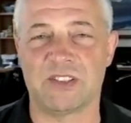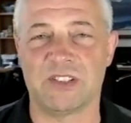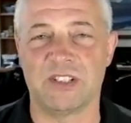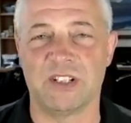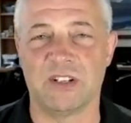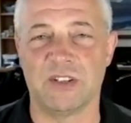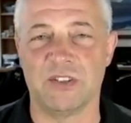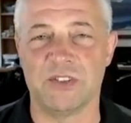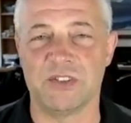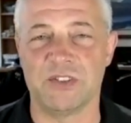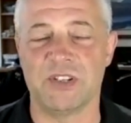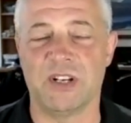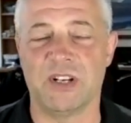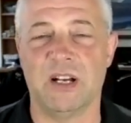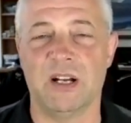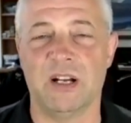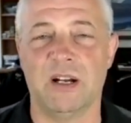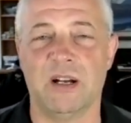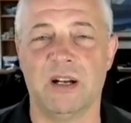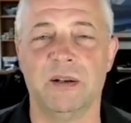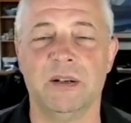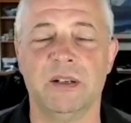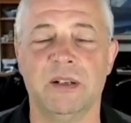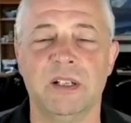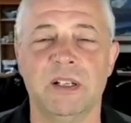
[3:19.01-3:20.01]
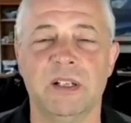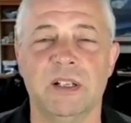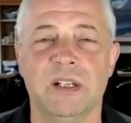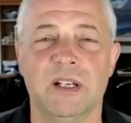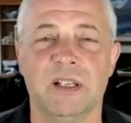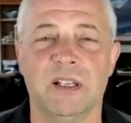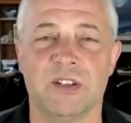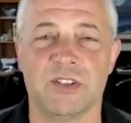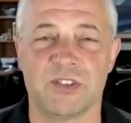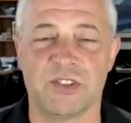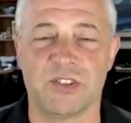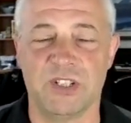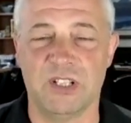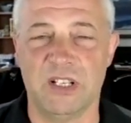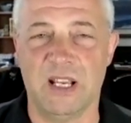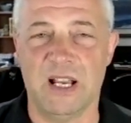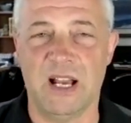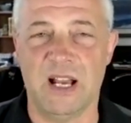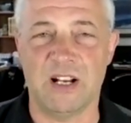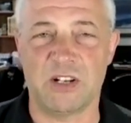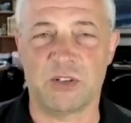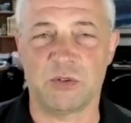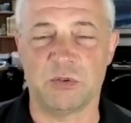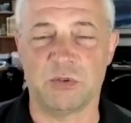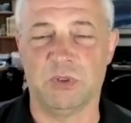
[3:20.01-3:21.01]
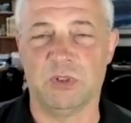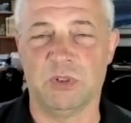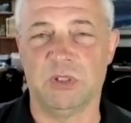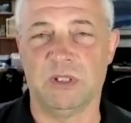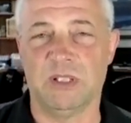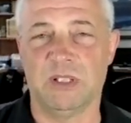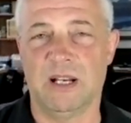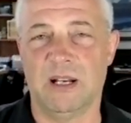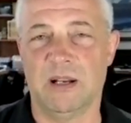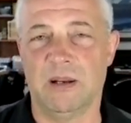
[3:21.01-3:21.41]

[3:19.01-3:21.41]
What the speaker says: There's the actual